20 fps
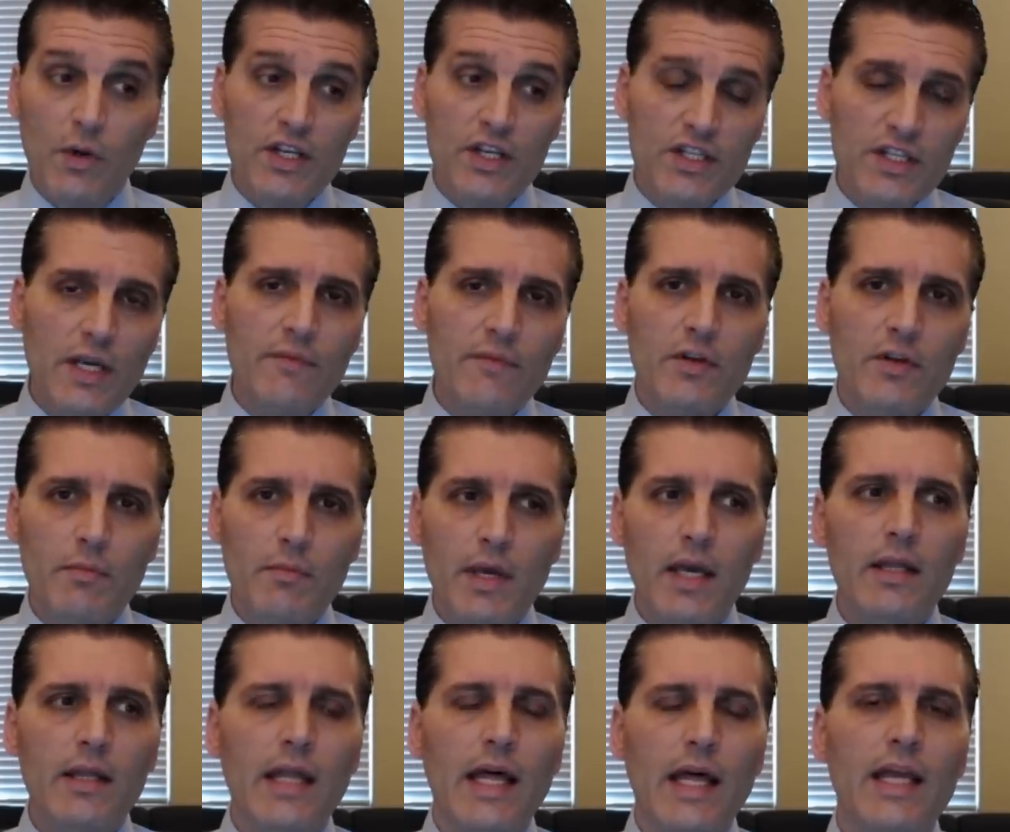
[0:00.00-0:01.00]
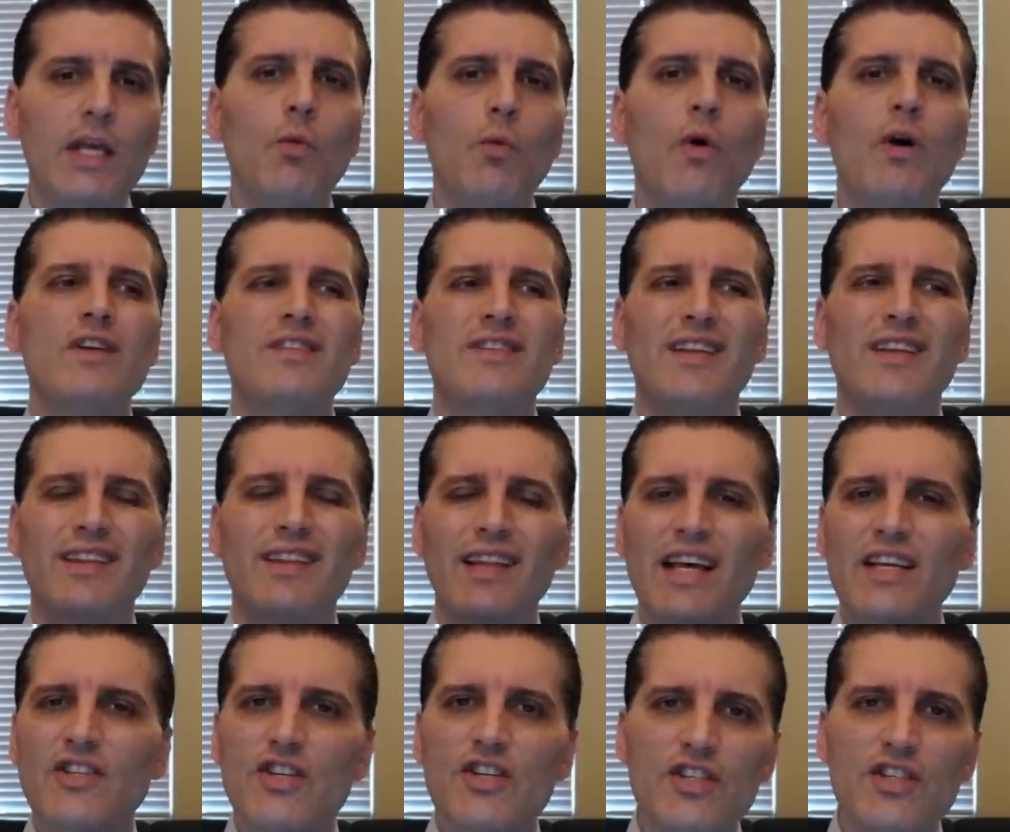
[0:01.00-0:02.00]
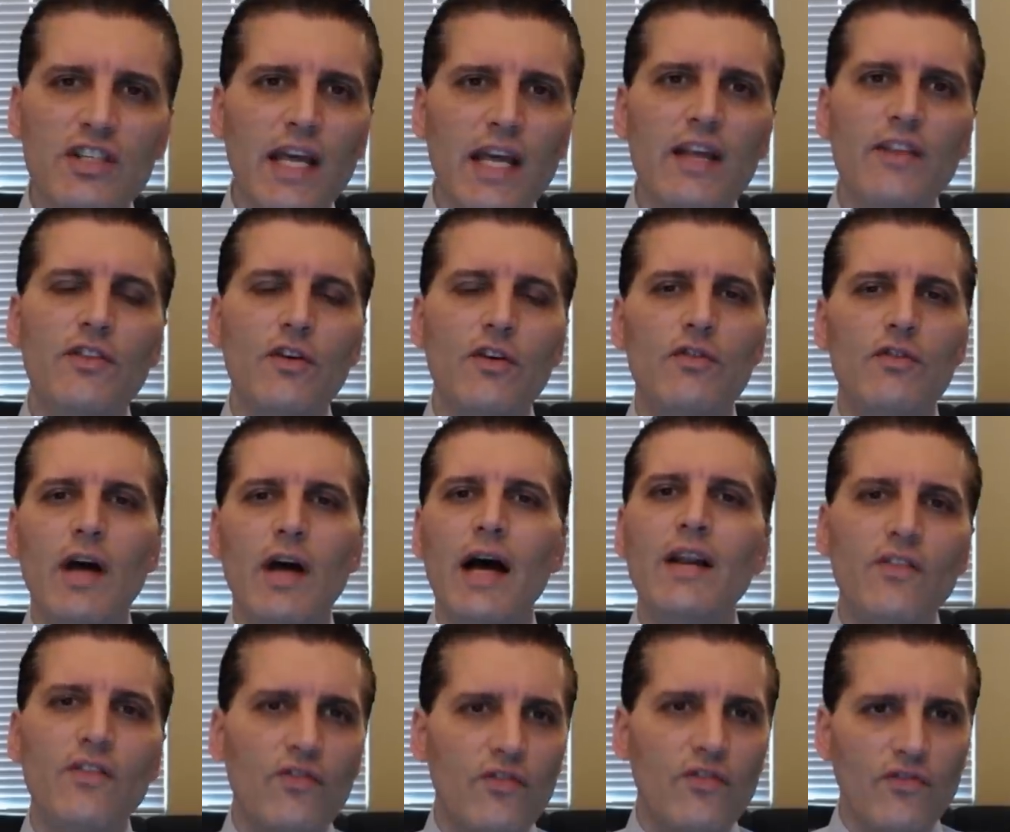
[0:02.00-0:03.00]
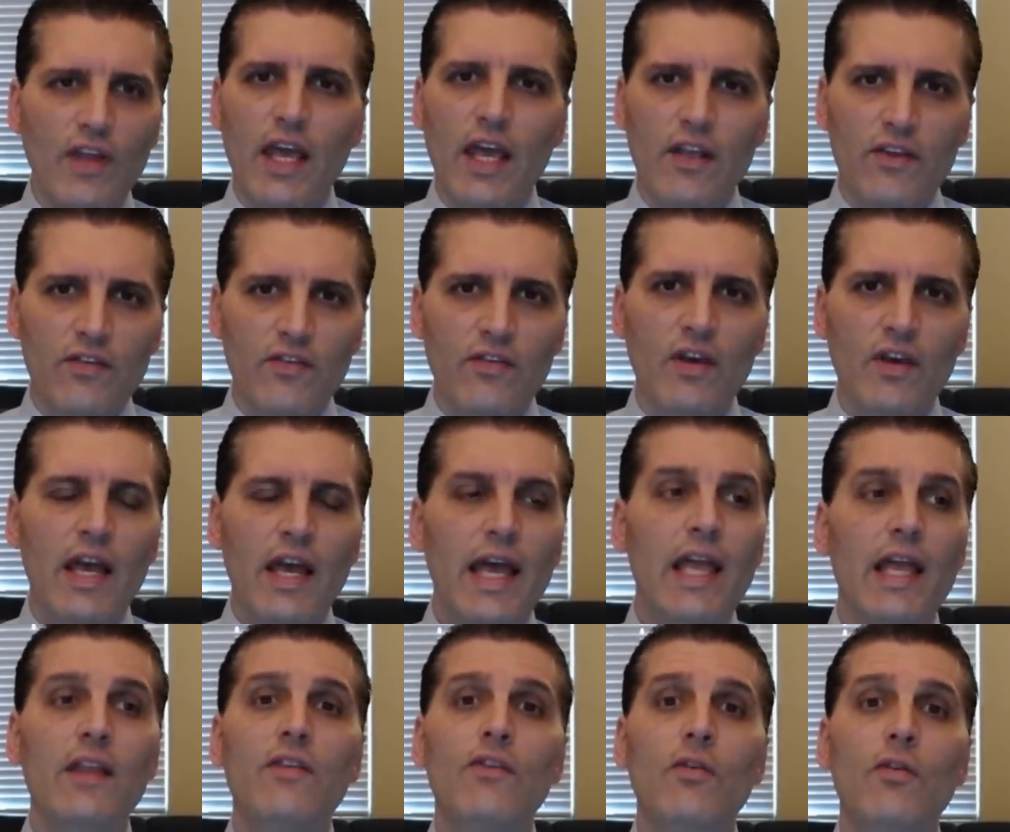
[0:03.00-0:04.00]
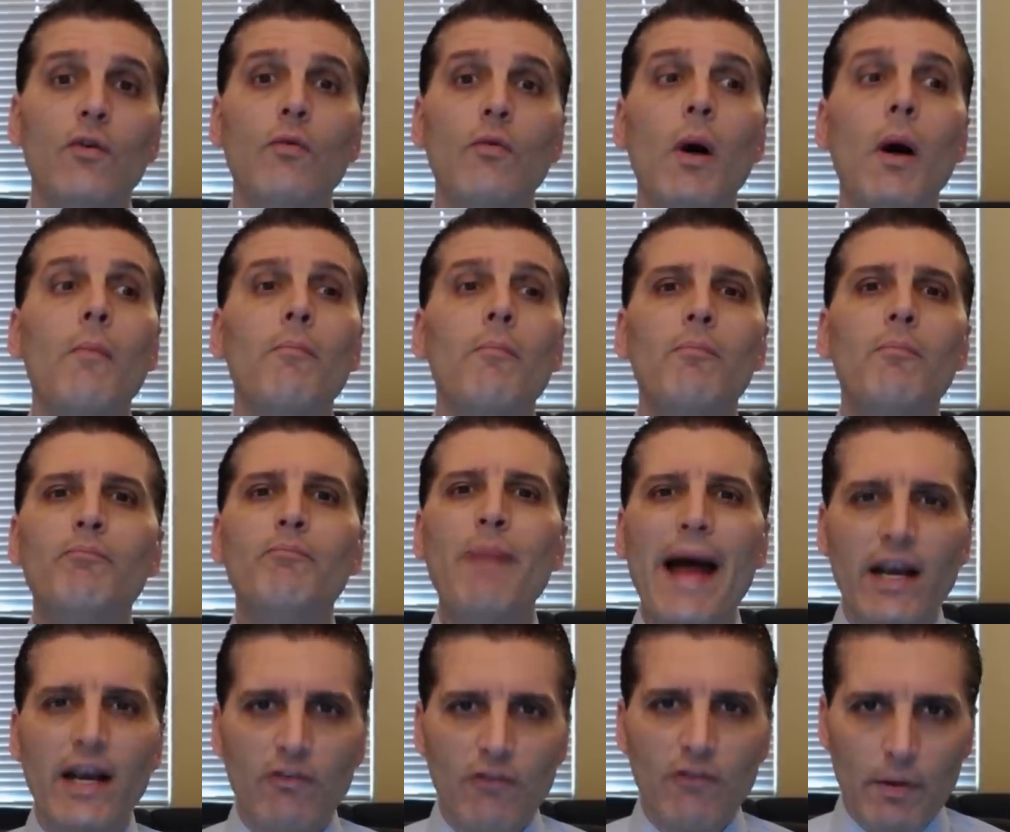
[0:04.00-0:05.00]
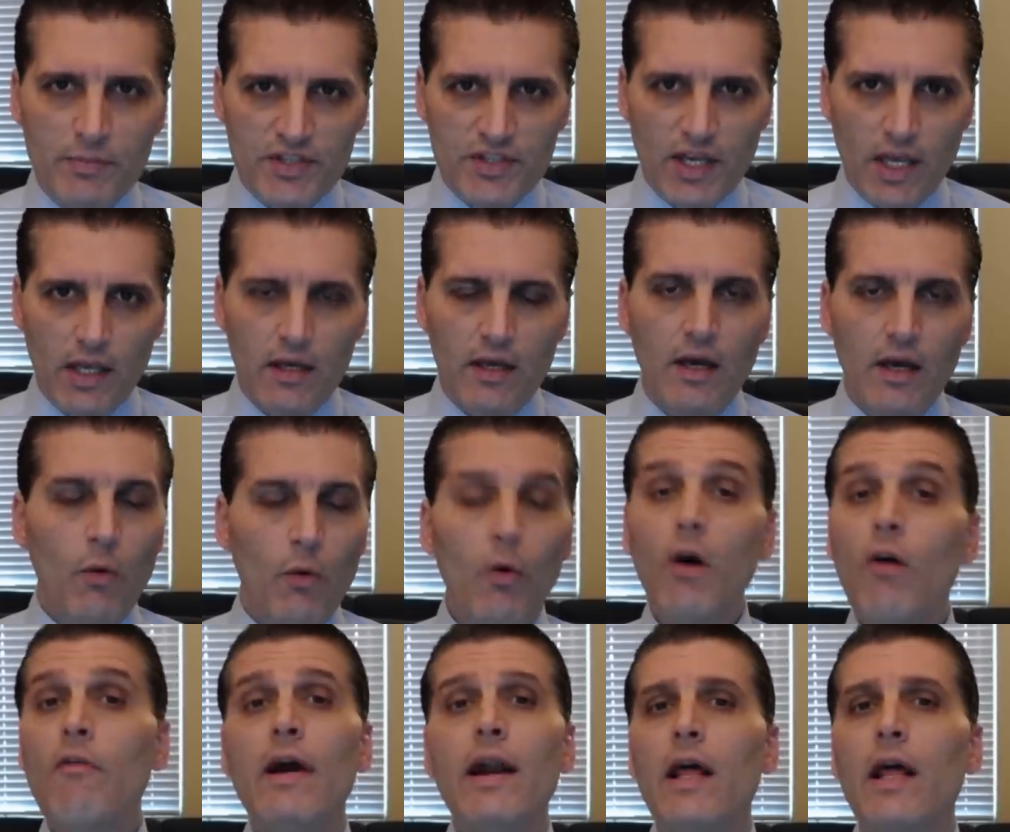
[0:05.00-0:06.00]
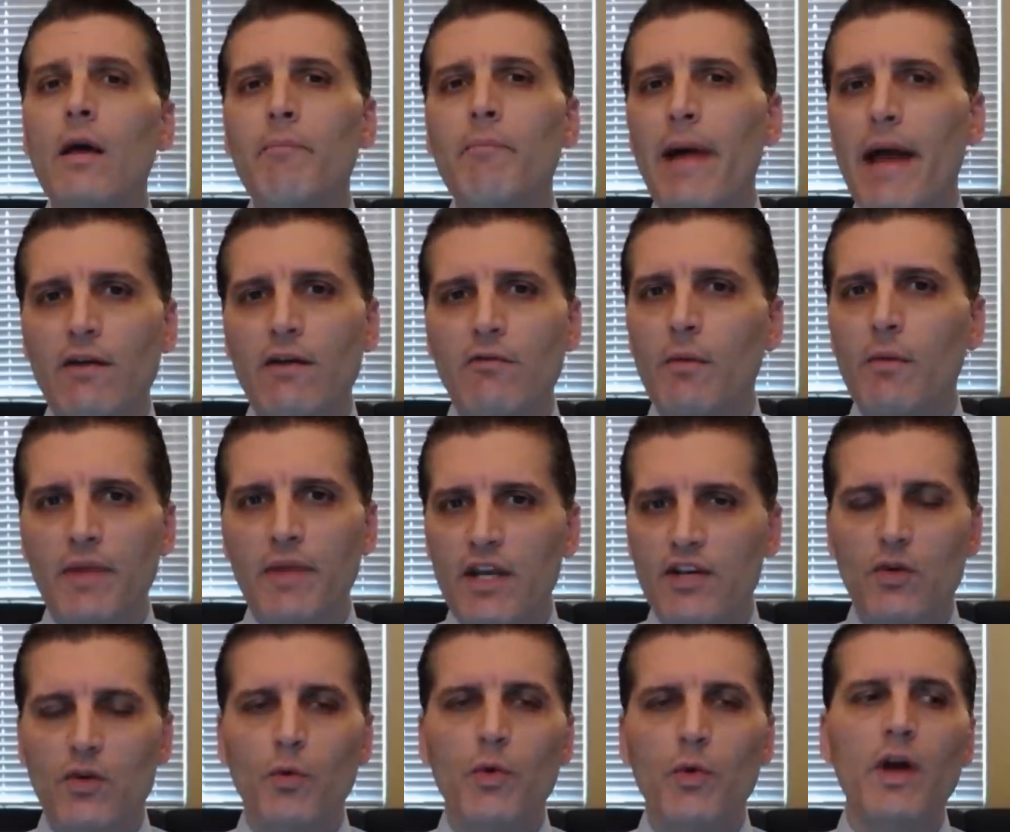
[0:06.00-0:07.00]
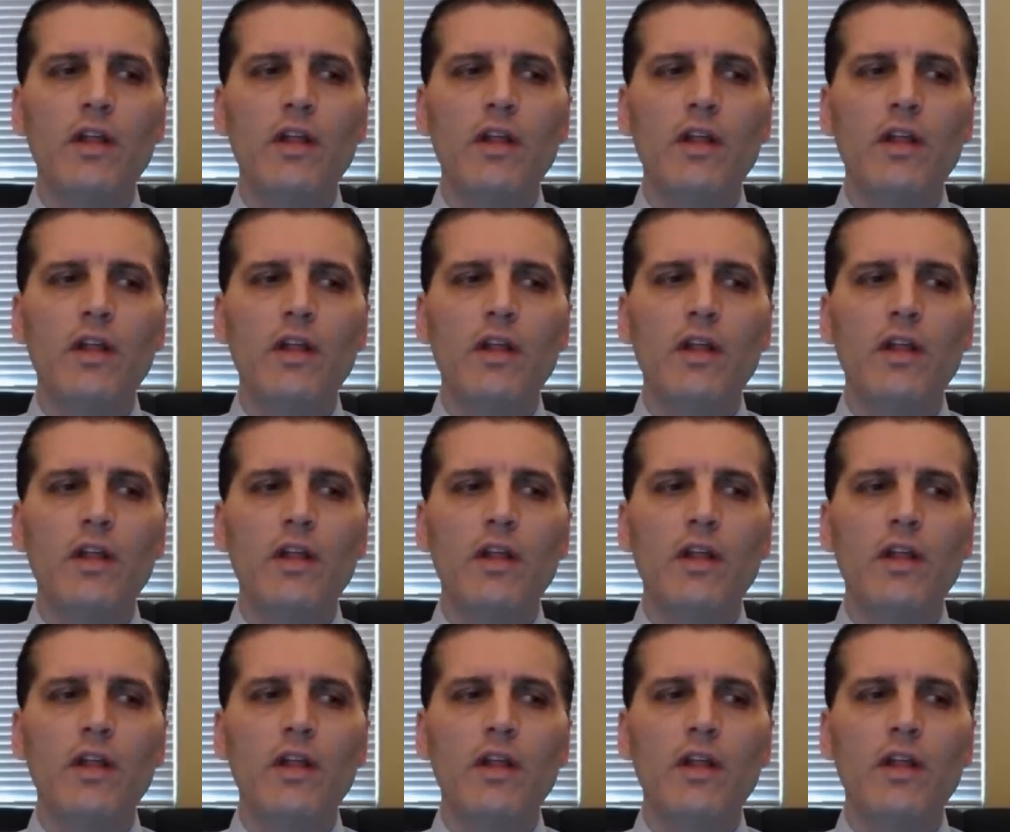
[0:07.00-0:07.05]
What it seemed to me like he wants to legislate the United States into bankruptcy we're already a bankrupt nation.